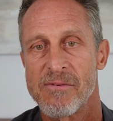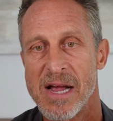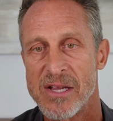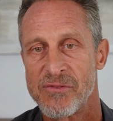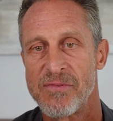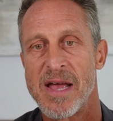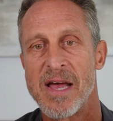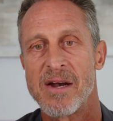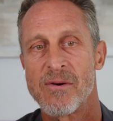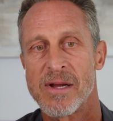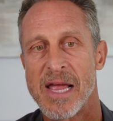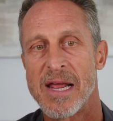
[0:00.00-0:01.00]
grass-fed,
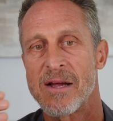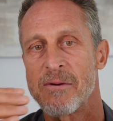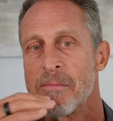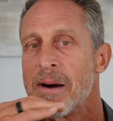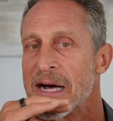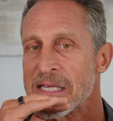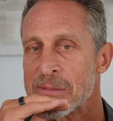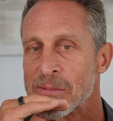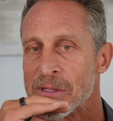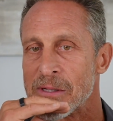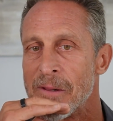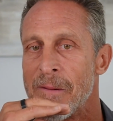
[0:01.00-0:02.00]
organic when
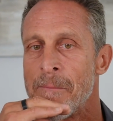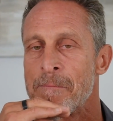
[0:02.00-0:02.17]
possible.